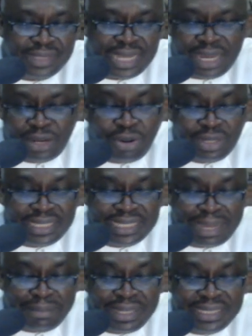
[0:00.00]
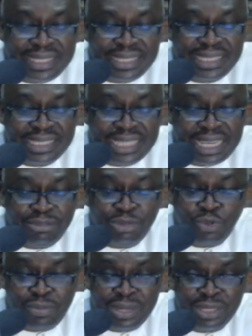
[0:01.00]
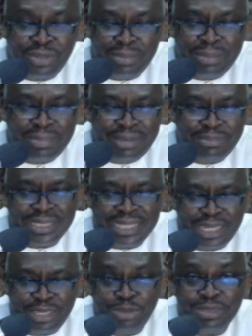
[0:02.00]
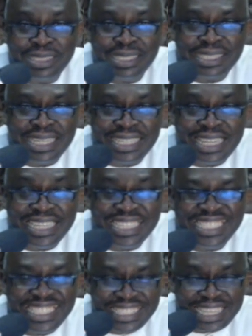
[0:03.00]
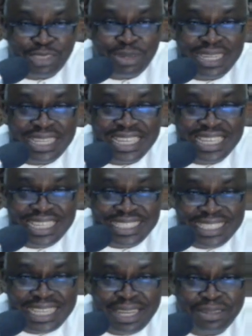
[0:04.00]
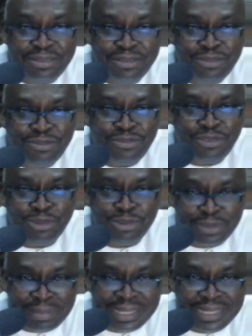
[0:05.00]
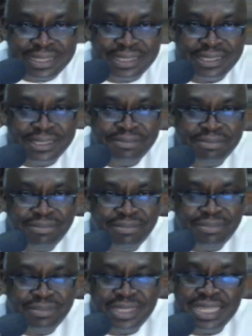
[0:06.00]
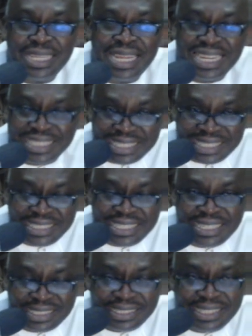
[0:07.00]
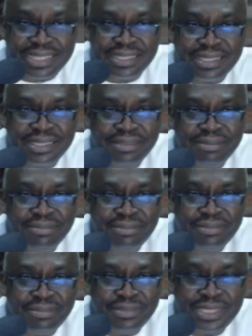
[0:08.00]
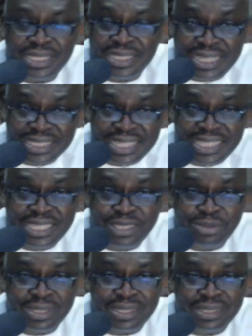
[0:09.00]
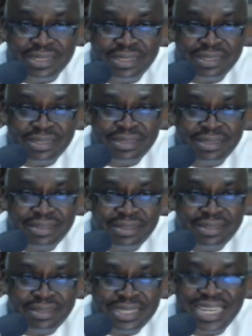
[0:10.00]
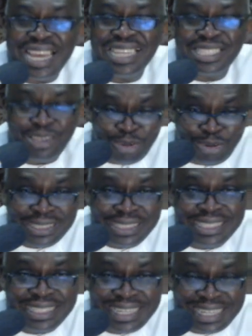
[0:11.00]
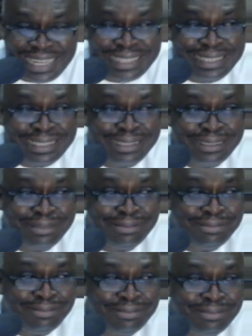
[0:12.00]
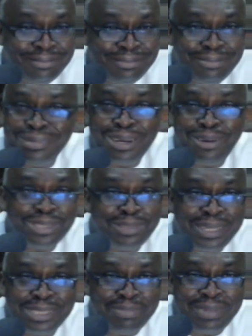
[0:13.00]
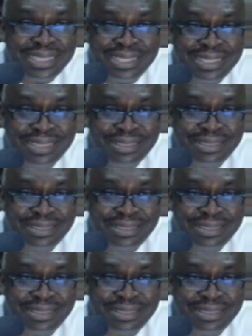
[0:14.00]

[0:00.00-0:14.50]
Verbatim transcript: I call this amazing saved women. Remember, I've been telling you, sister, that it's actually easier for you to make it. And the reason this. Sisters, listen to this. There's nothing like my husband's blessing.